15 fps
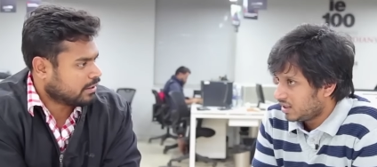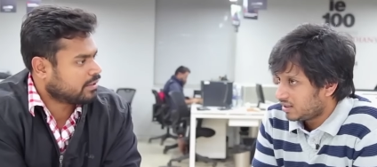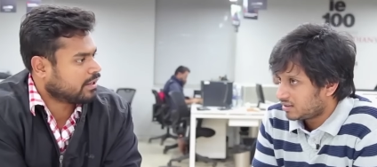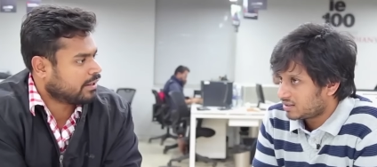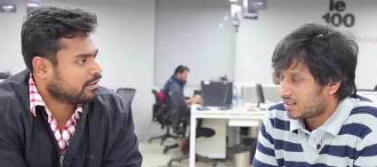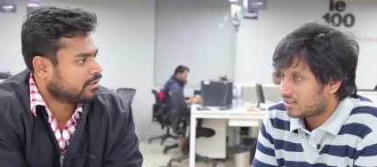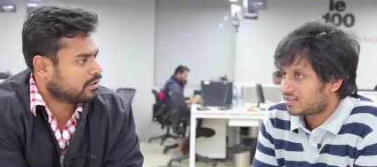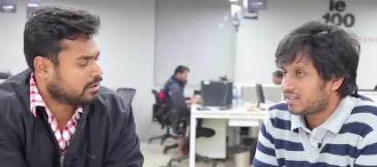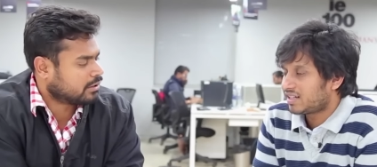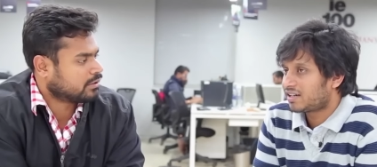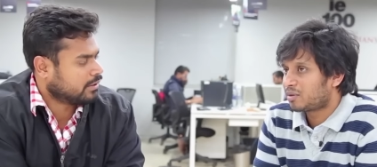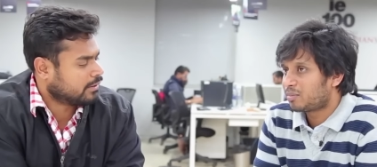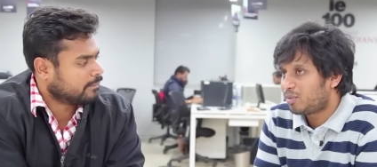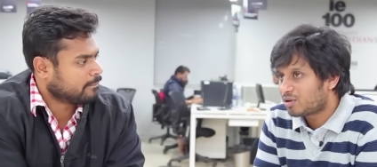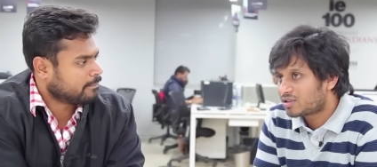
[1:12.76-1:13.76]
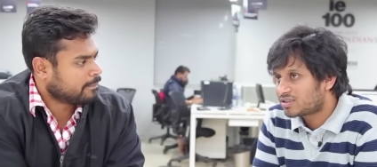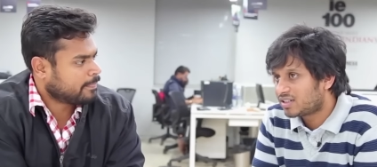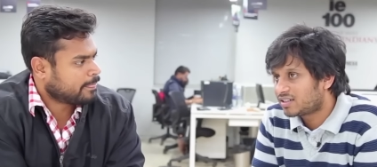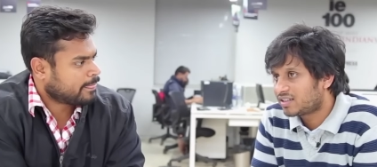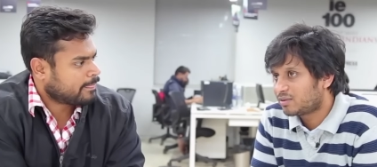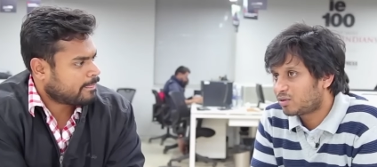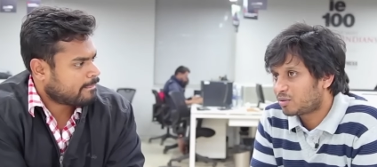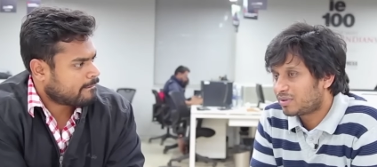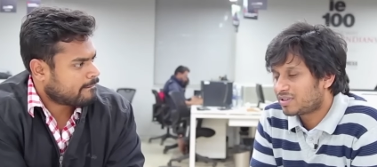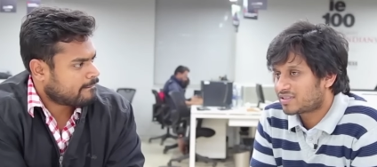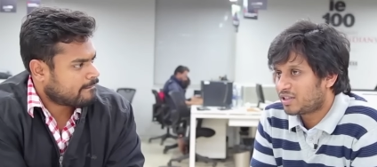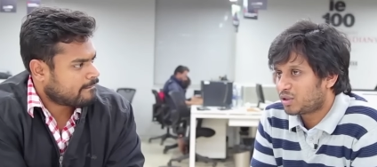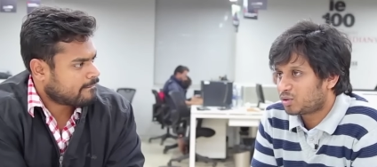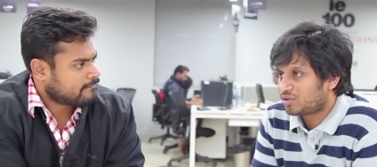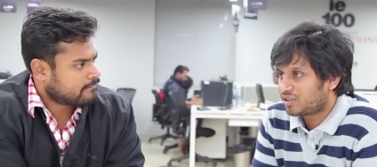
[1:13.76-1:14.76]
Speaker 1: Yeah, there are reports that they would be
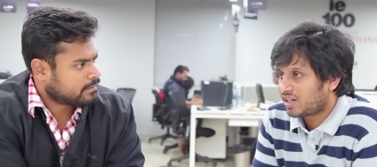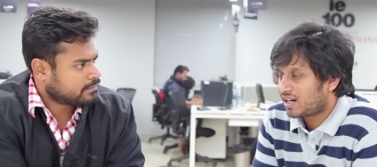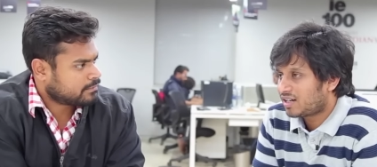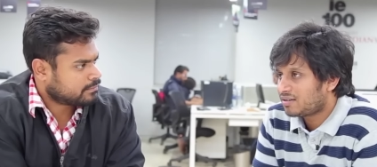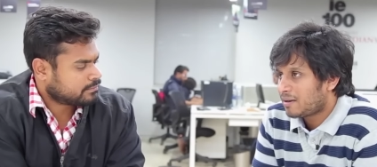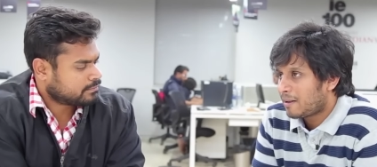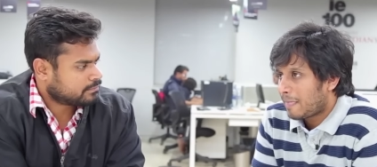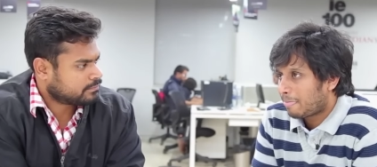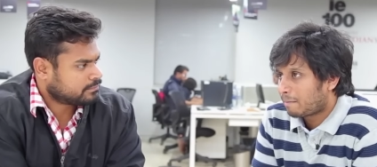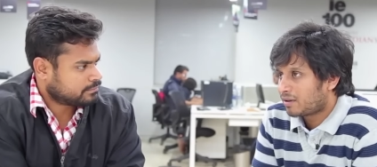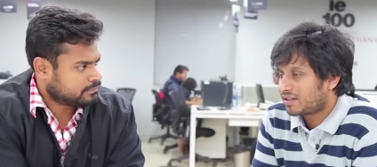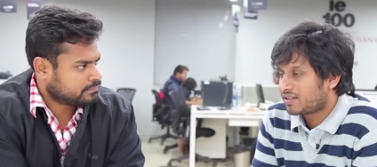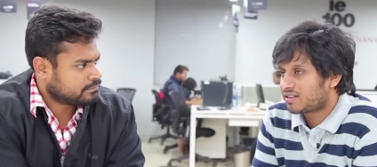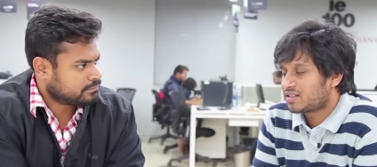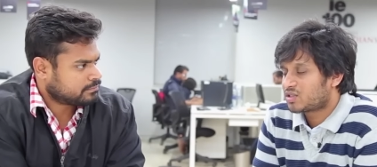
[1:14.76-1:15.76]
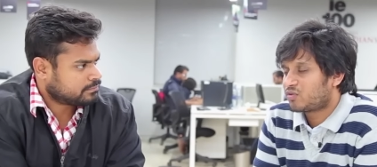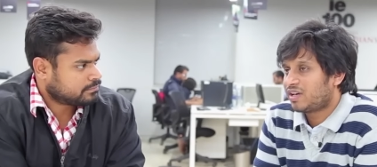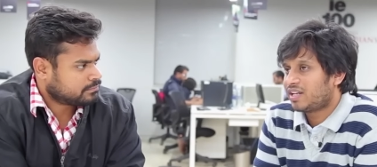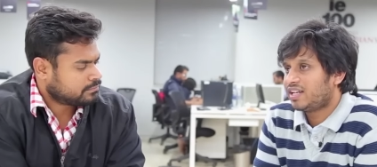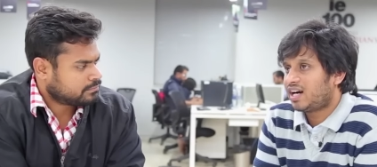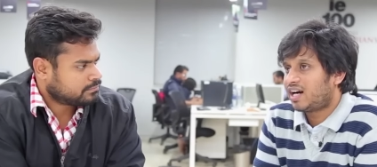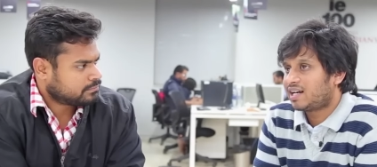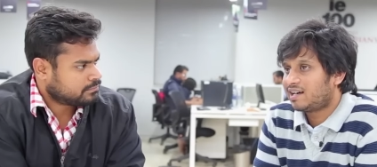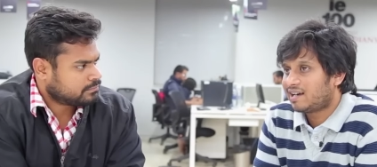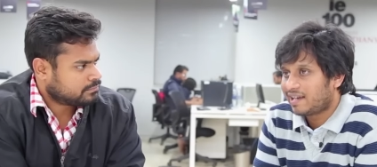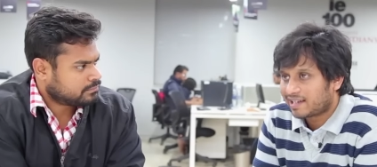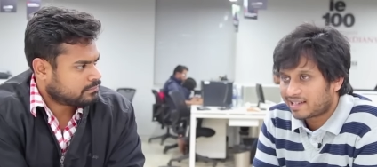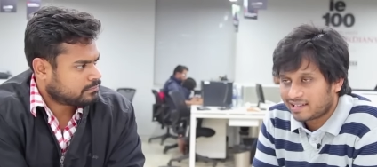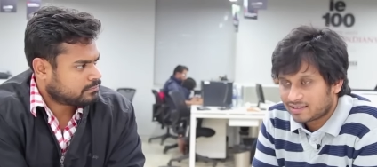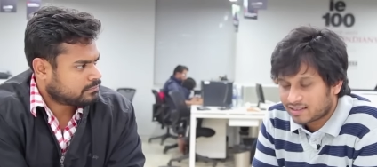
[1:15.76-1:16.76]
sent to Tihar, but it is very
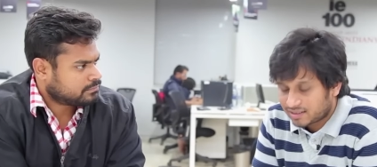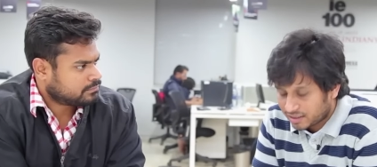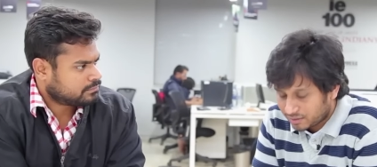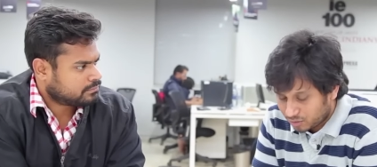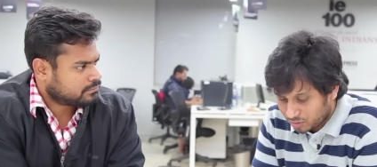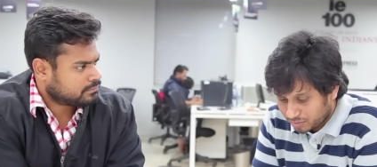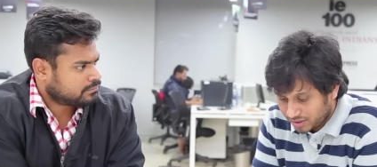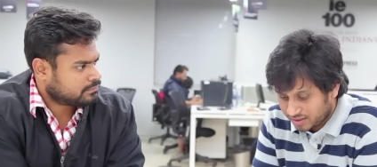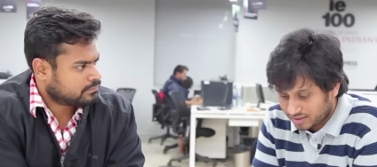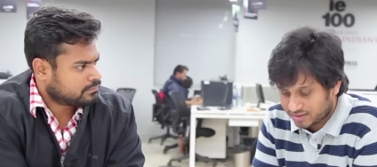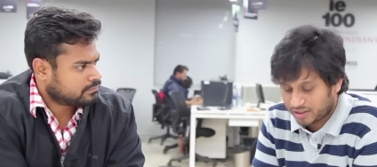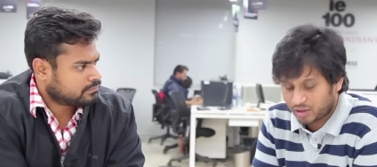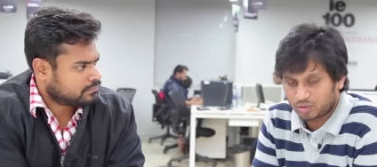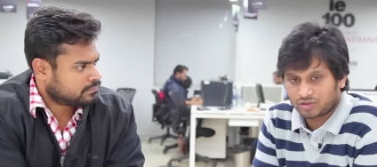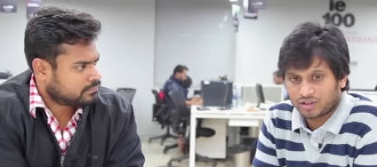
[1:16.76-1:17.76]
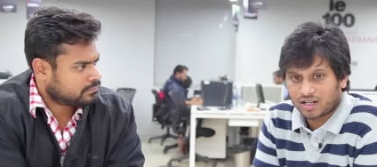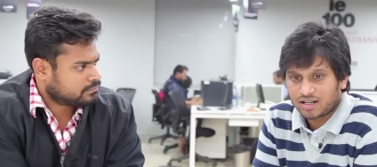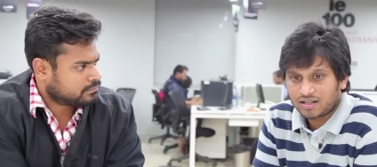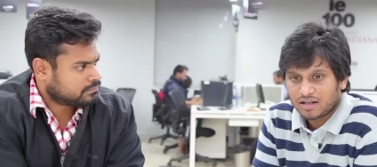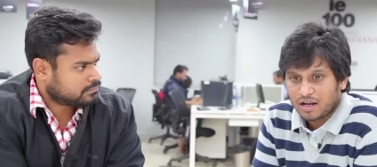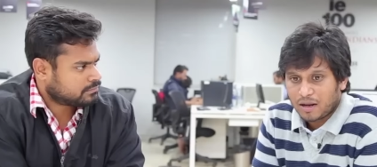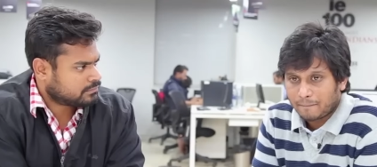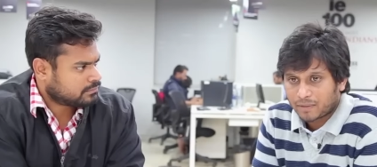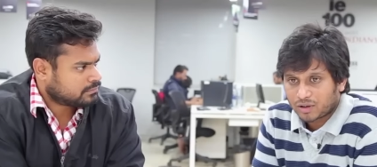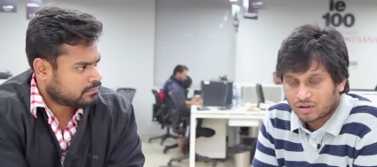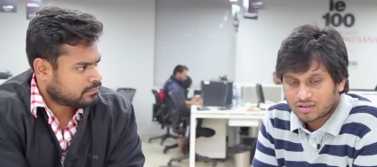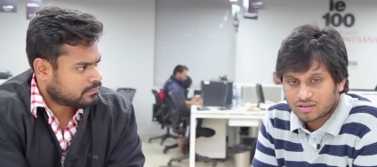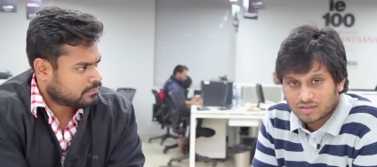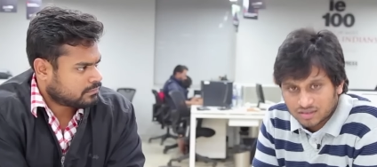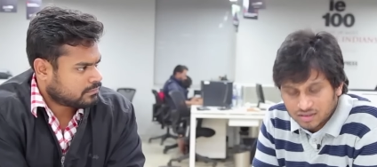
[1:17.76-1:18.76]
unlikely that they would be sent to Tihar
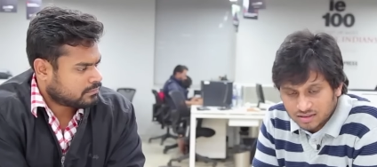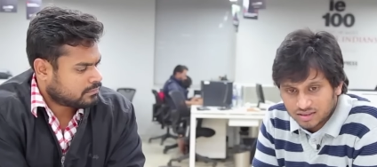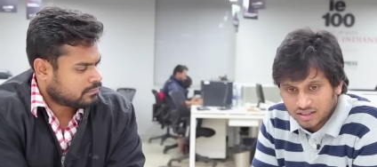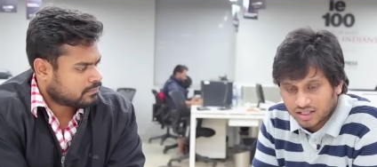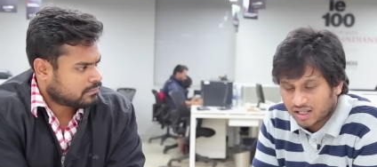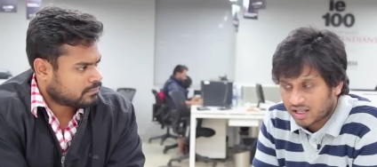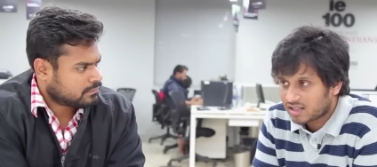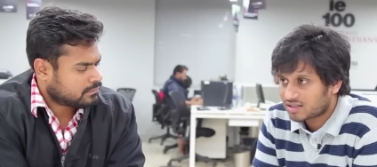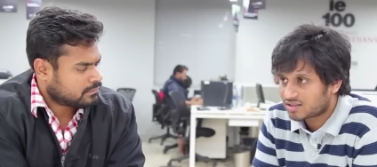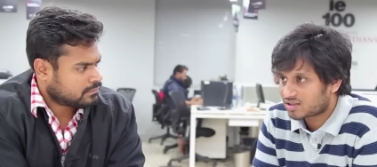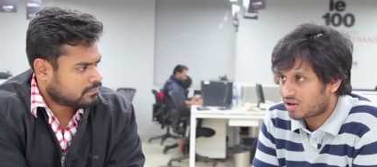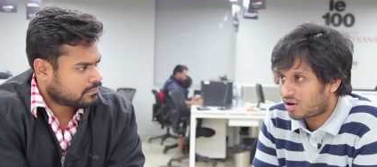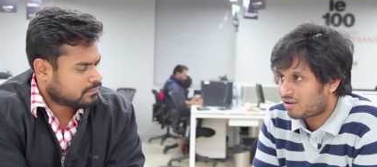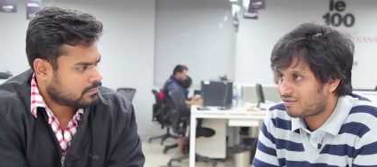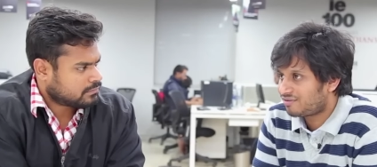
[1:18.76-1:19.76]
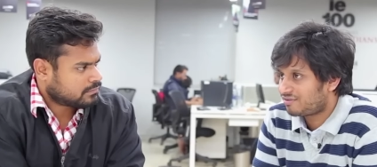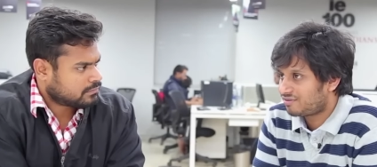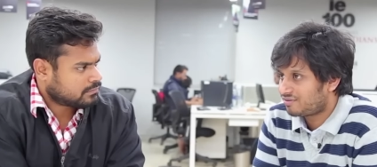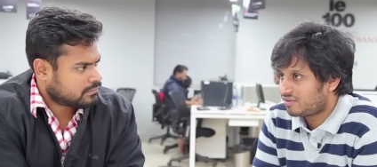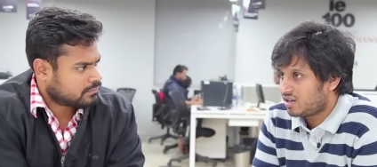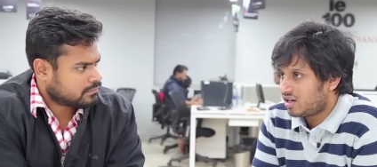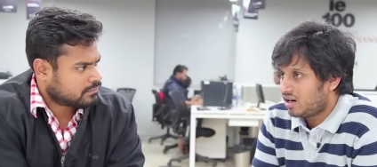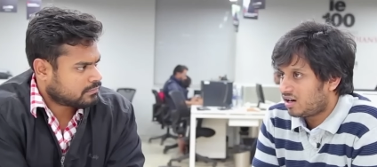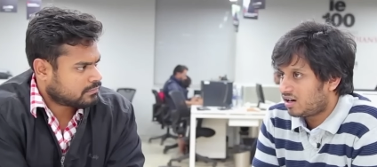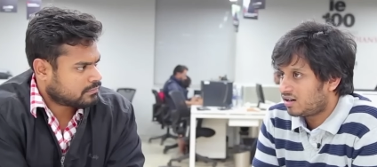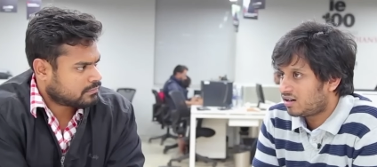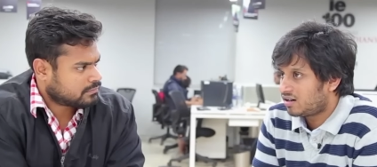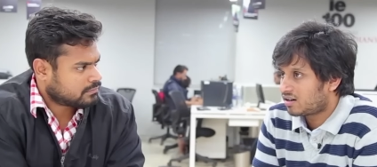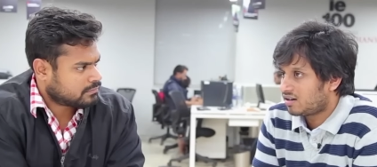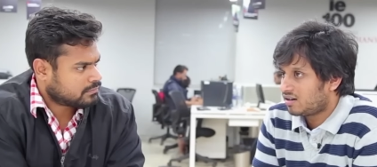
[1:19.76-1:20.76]
because this is a case of
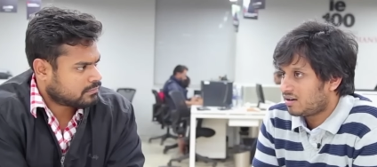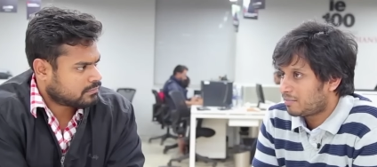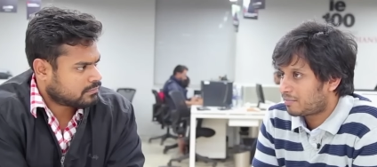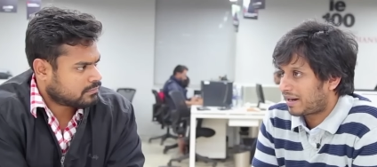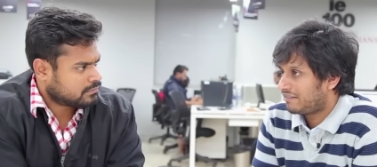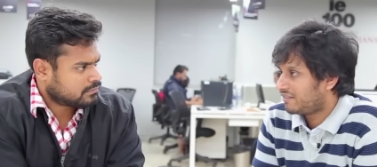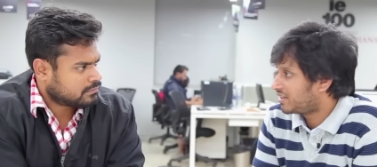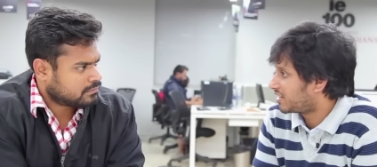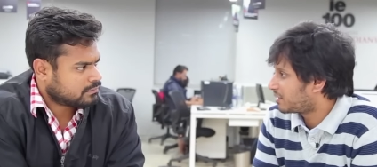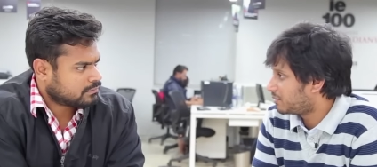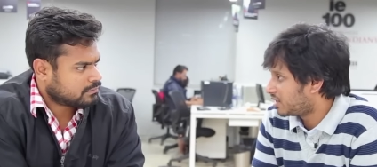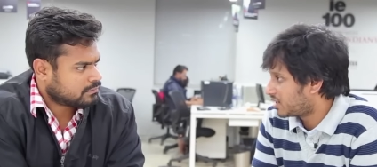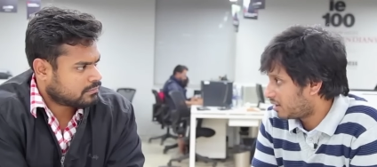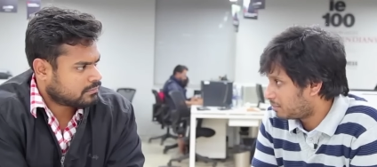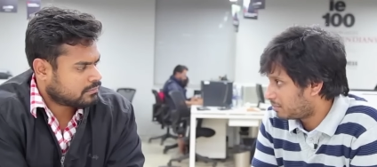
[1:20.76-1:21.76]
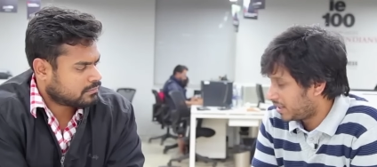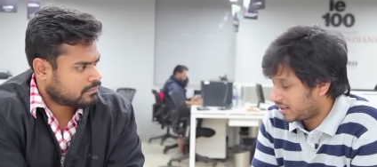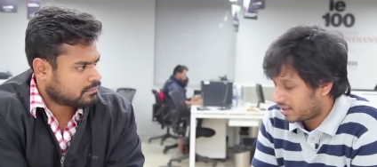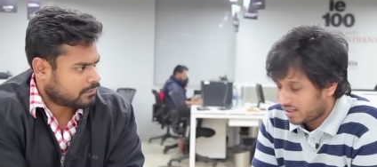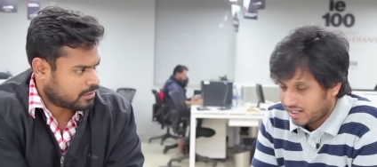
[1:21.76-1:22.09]
a private criminal complaint.